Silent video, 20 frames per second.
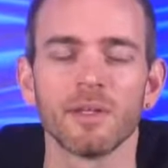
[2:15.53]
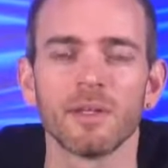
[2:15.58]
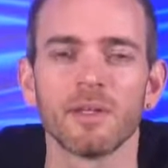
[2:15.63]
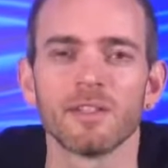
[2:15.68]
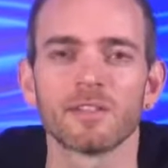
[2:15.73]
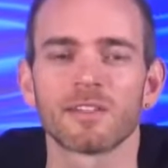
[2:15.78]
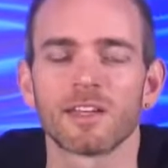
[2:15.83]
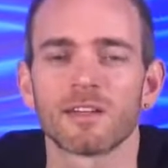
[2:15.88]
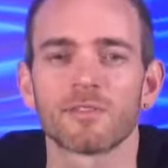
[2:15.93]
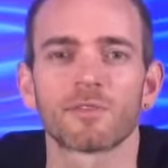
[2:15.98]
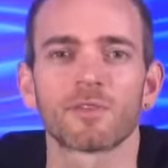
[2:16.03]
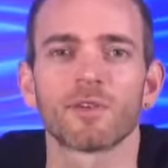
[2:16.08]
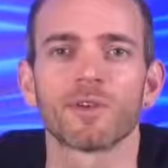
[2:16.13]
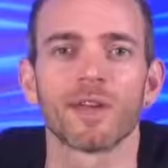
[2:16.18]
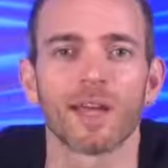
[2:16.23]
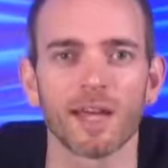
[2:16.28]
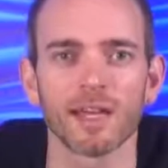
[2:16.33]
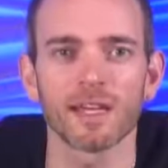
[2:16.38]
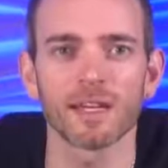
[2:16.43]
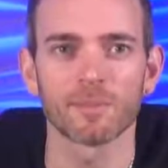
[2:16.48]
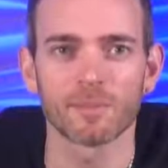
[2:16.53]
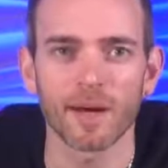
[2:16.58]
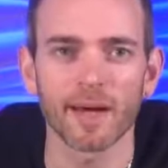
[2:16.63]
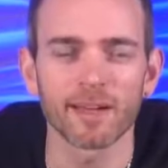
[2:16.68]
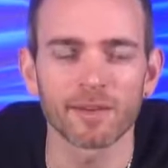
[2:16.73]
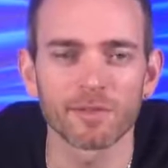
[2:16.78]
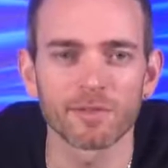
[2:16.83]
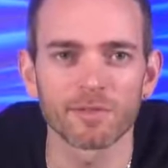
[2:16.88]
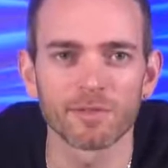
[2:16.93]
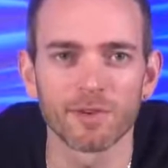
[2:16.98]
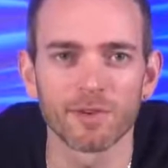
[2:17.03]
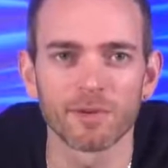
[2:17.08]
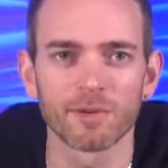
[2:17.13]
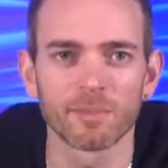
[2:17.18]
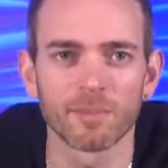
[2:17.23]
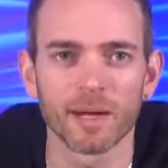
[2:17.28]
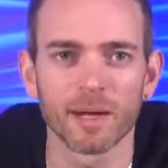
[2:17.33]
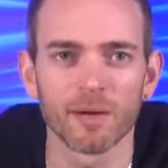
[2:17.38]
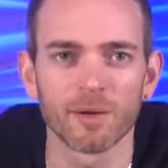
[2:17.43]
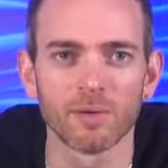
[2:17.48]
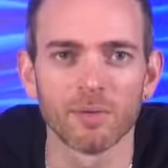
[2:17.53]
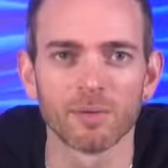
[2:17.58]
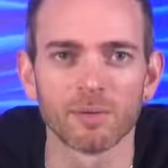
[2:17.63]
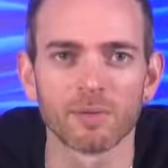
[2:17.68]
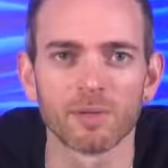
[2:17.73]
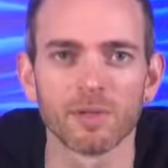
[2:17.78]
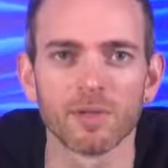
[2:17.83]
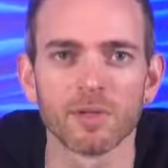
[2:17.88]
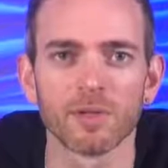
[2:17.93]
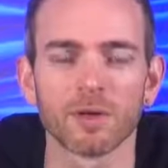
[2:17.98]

Instead of creating a microphone on my own,